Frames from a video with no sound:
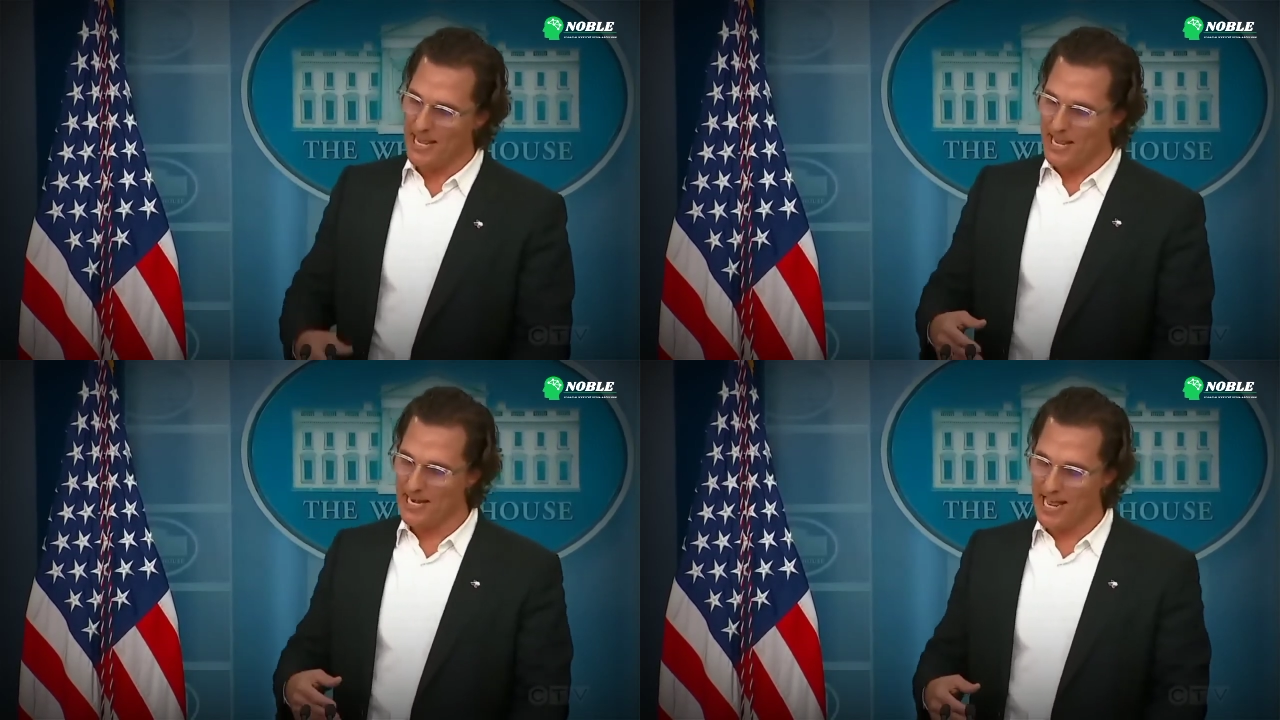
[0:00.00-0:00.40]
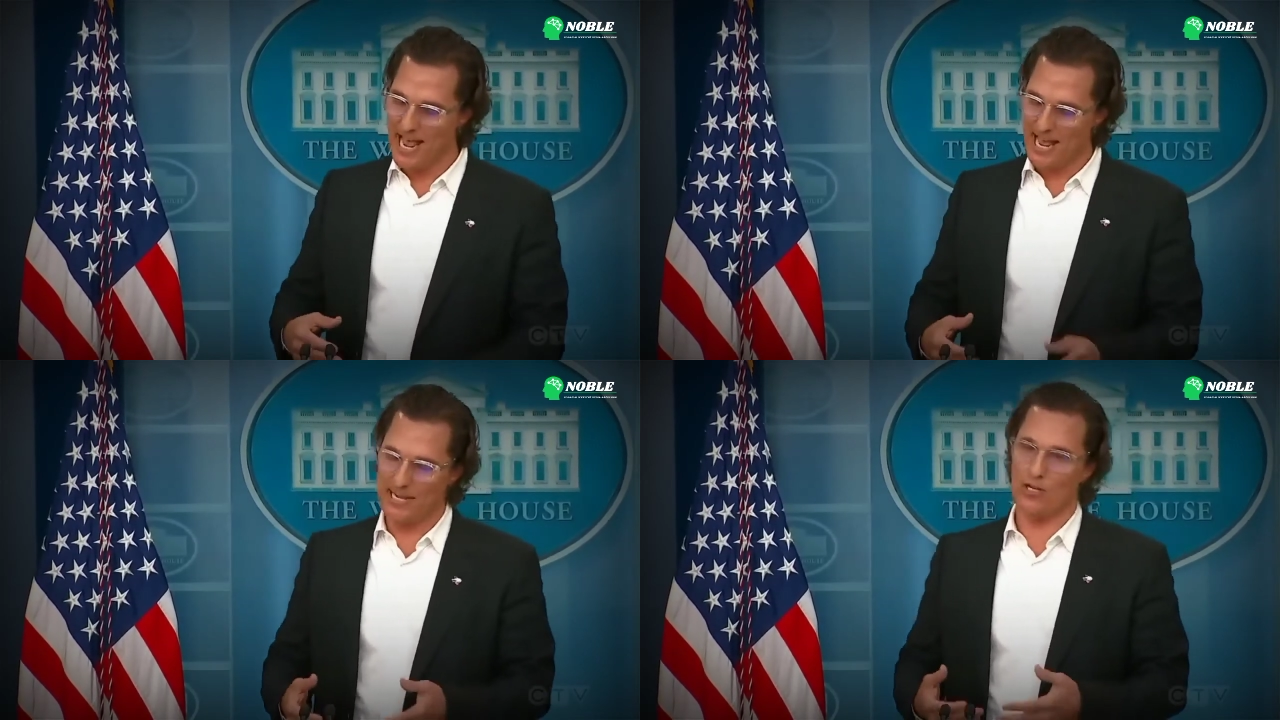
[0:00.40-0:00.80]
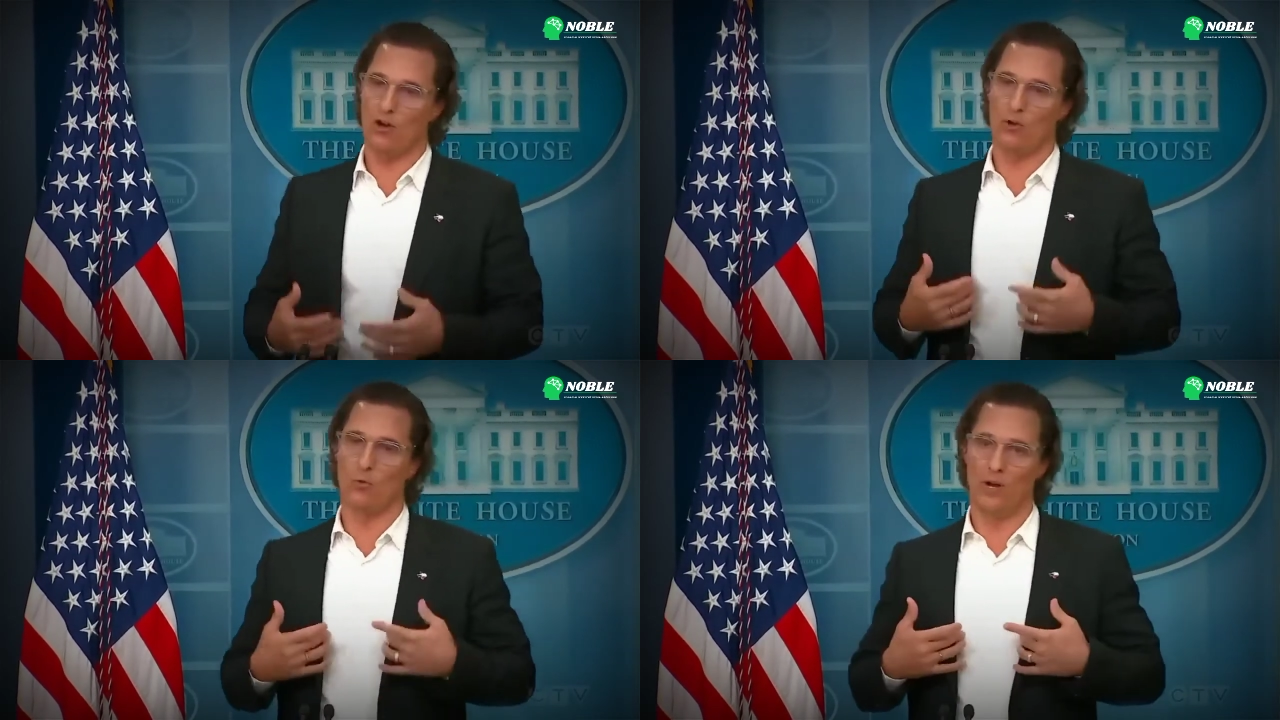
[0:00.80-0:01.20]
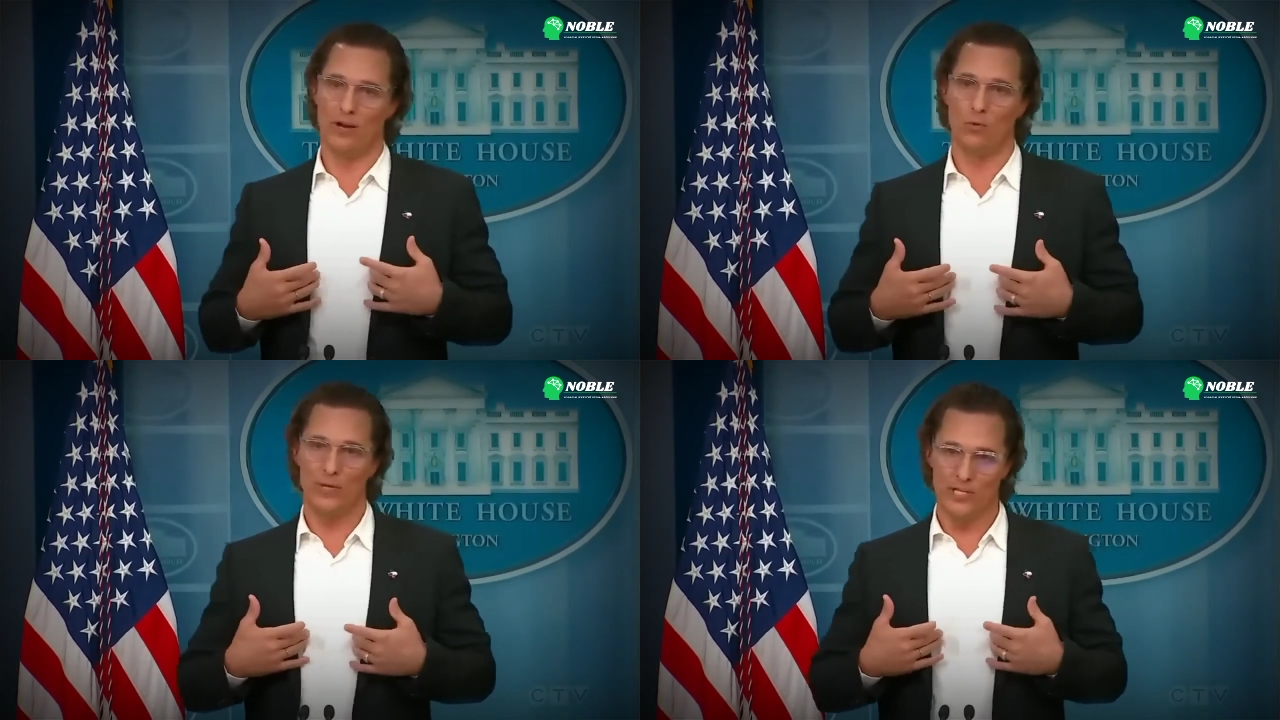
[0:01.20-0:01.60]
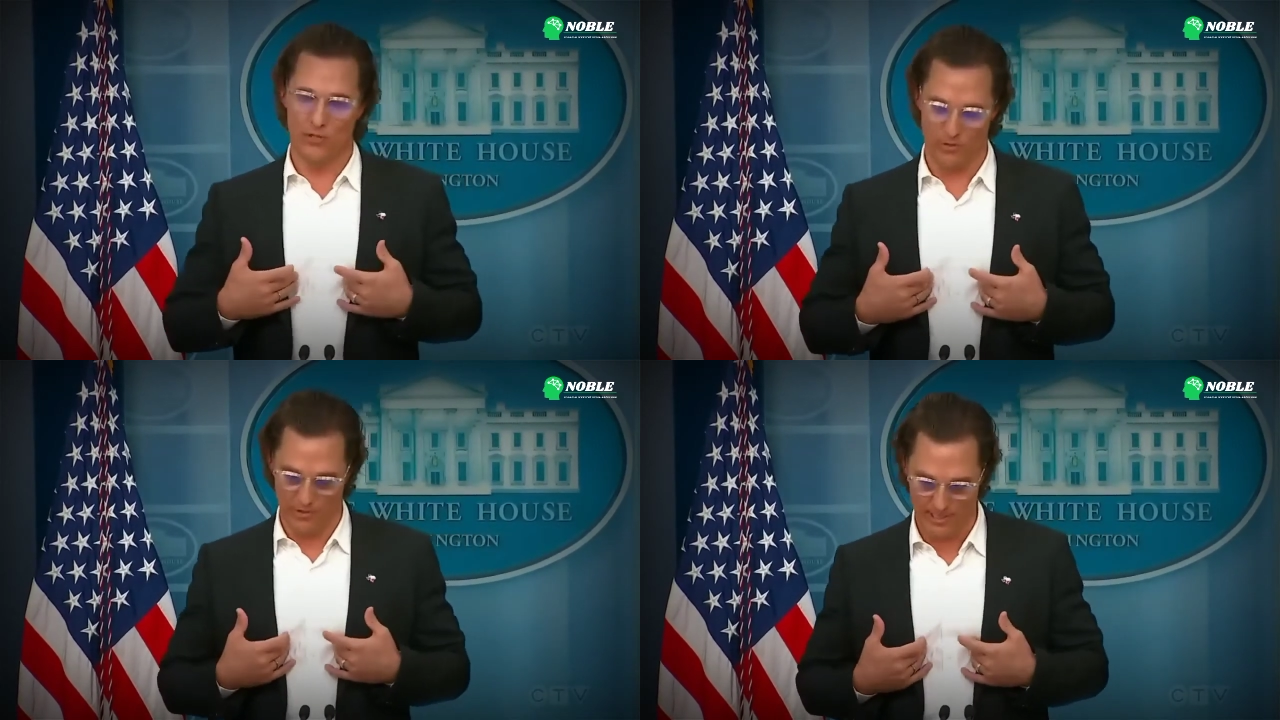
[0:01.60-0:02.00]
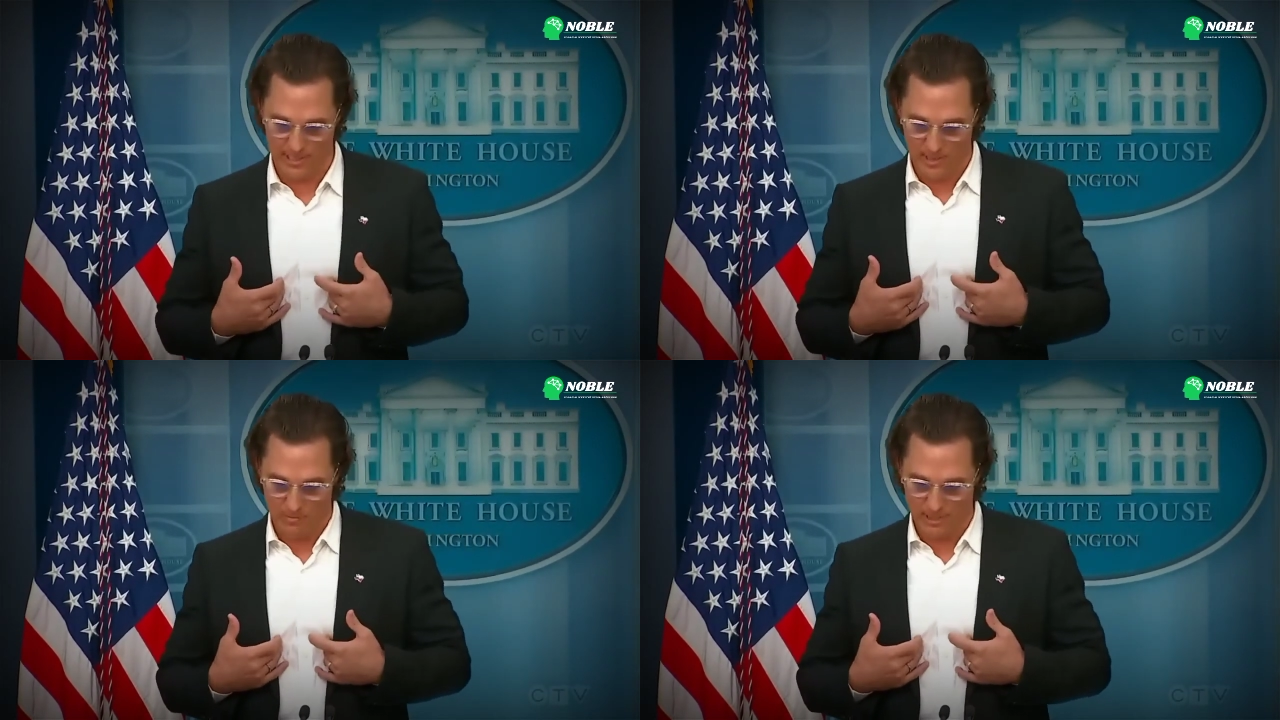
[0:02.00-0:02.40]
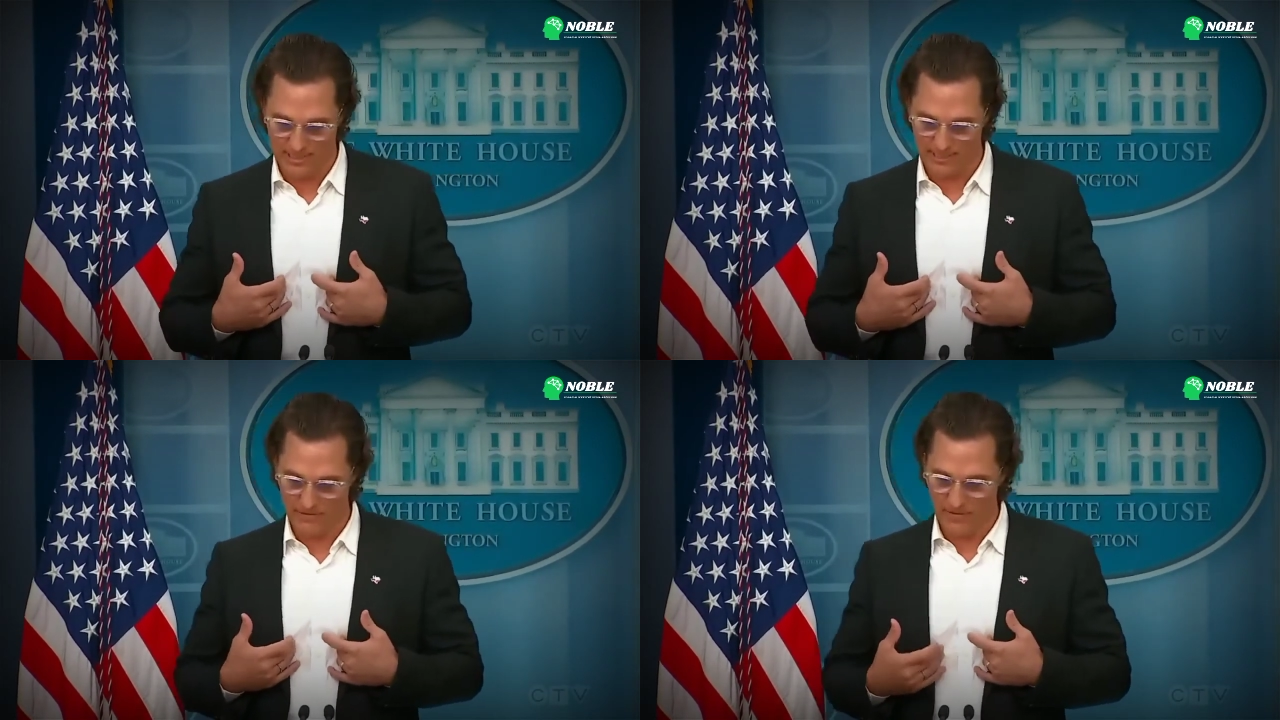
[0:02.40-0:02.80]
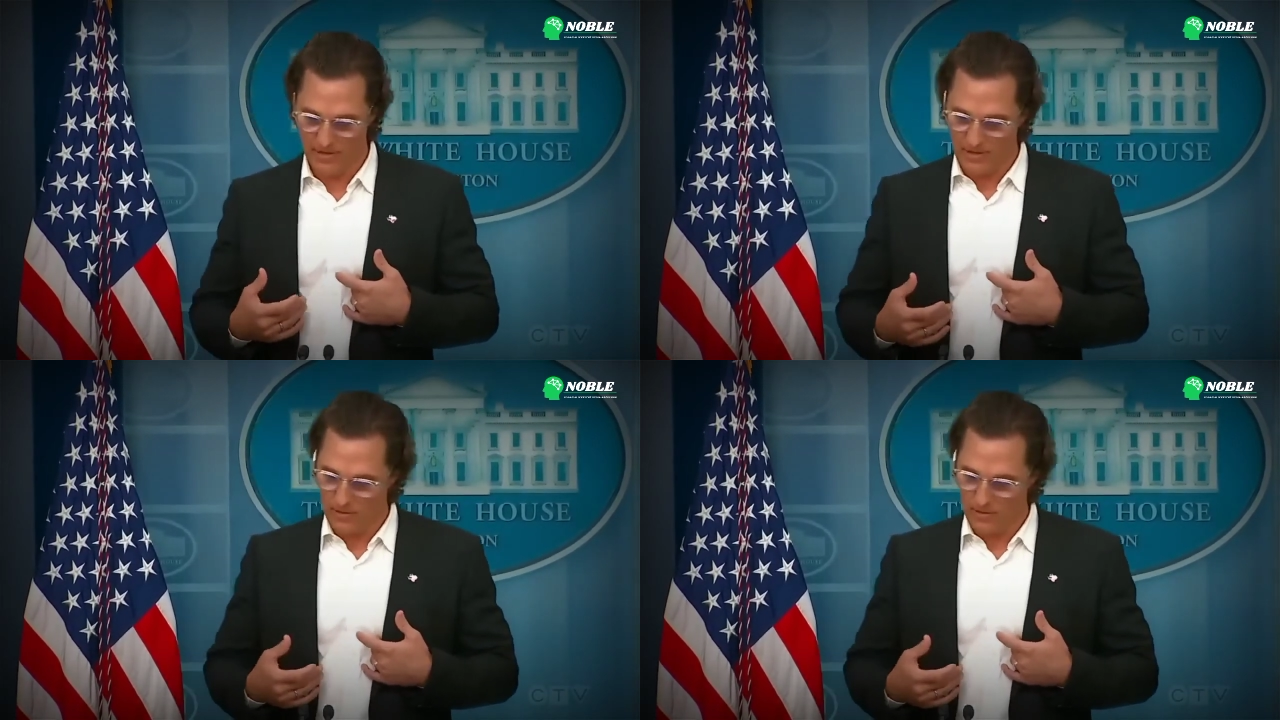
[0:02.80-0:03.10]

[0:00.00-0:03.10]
and act on what we truly believe.